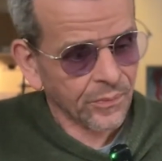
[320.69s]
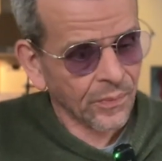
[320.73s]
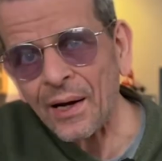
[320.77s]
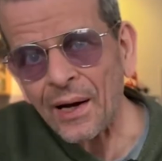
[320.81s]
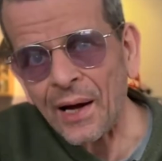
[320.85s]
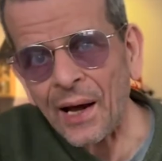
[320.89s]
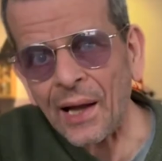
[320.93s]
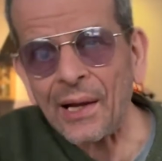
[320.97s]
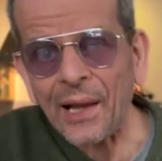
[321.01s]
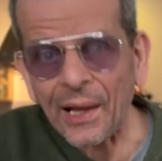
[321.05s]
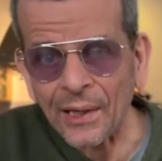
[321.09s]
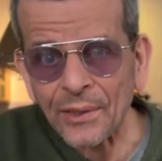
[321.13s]

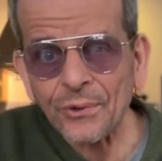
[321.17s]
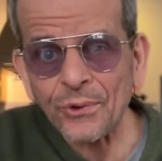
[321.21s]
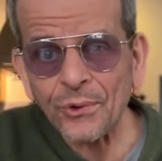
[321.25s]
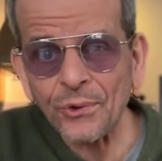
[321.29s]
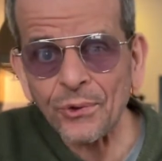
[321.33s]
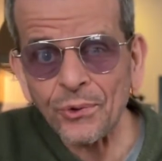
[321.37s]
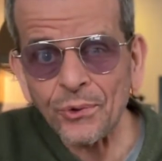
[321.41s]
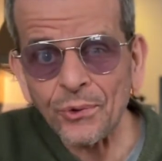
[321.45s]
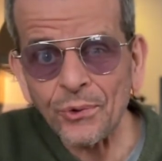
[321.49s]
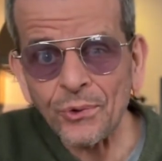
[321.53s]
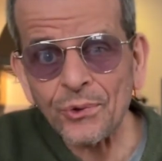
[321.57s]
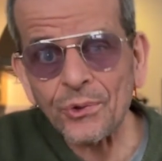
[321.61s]
I like to
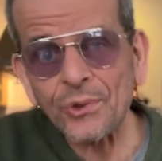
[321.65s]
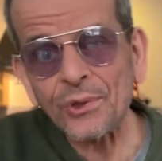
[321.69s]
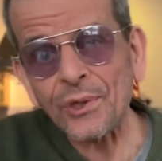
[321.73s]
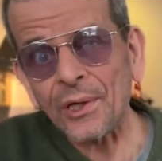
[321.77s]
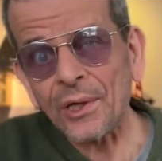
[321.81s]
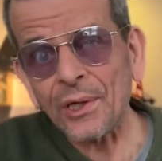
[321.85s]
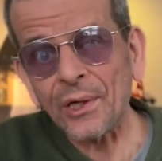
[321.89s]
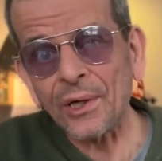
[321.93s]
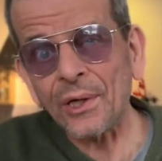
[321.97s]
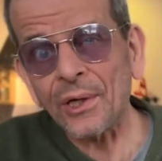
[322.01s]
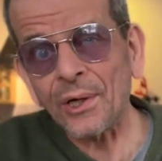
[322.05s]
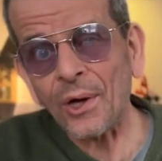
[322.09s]
use
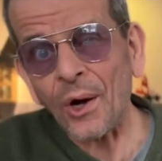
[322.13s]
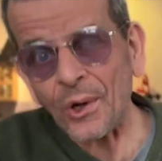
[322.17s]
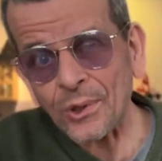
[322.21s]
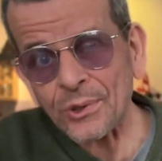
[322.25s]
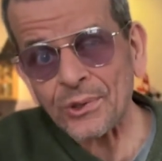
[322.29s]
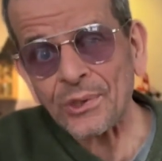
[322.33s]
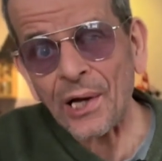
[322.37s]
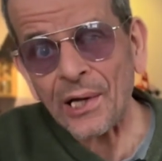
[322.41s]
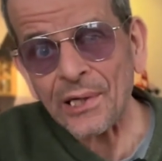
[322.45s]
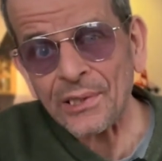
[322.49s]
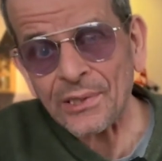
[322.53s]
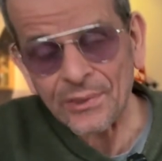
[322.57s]

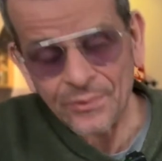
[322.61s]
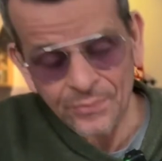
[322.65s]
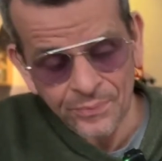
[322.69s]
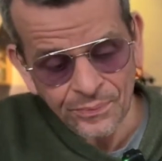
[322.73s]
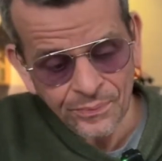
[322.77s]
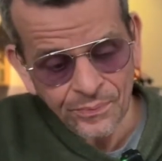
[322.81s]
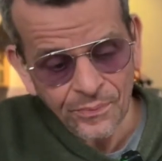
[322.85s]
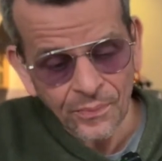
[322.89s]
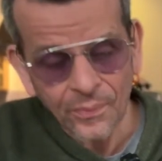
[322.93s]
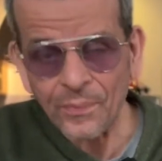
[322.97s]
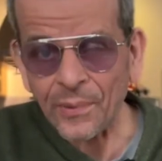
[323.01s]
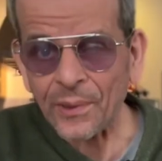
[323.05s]
oxides
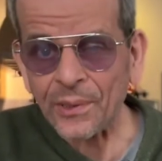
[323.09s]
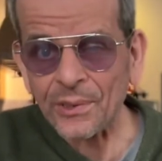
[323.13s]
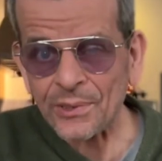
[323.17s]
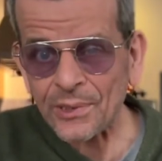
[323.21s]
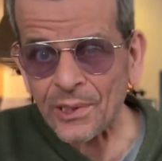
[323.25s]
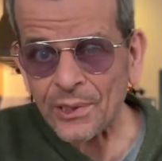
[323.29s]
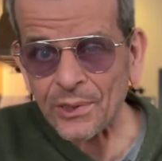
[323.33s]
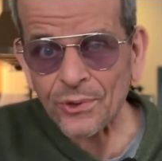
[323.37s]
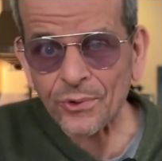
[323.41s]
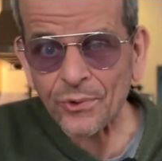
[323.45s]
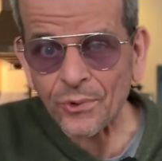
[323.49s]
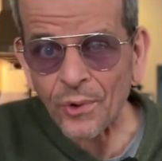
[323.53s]
because
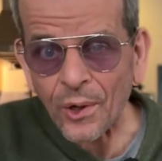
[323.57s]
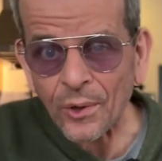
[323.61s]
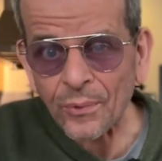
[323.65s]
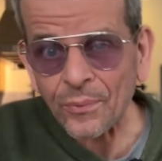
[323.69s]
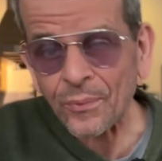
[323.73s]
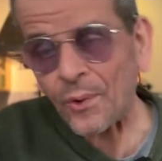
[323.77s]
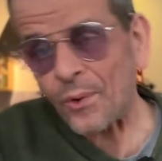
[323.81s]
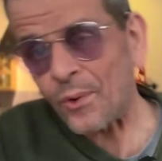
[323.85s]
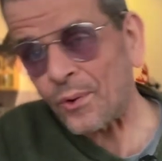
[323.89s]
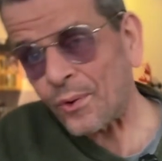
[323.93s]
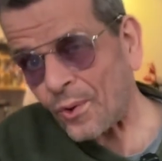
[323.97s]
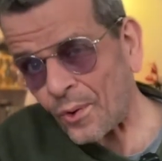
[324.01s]
they're strong,
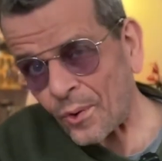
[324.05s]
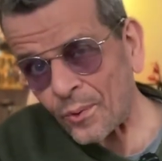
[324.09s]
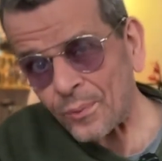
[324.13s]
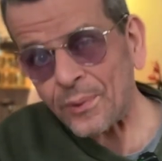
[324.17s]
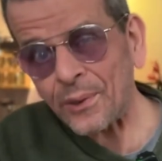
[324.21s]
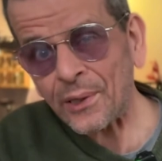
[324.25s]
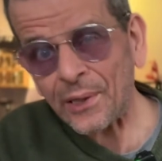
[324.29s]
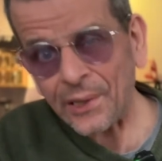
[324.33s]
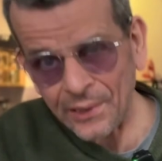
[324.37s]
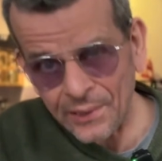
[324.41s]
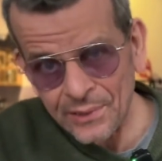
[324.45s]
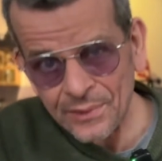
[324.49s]
or
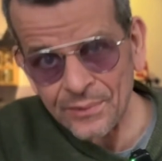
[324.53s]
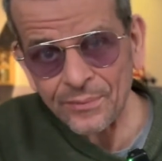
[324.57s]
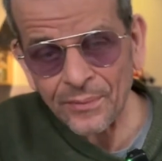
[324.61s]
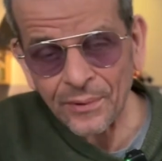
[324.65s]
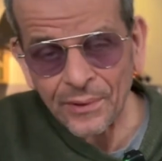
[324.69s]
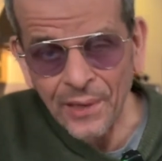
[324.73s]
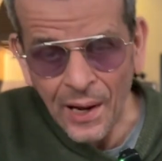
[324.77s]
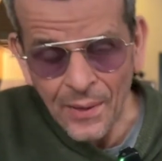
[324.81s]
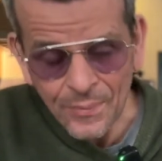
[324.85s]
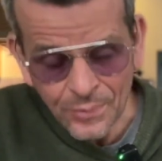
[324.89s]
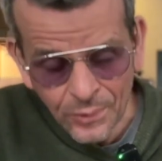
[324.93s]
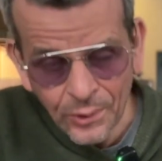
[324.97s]

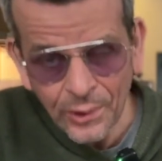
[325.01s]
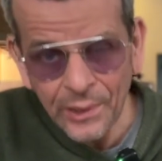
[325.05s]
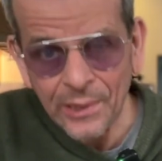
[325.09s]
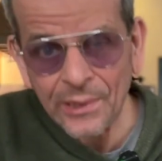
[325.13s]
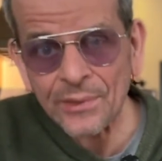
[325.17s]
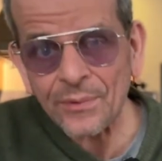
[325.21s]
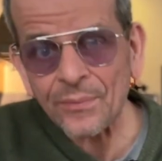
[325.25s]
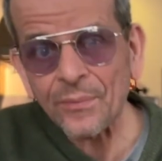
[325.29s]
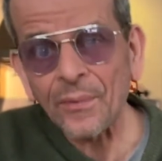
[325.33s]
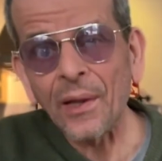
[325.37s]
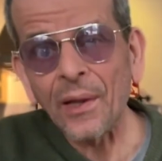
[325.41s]
carbonates.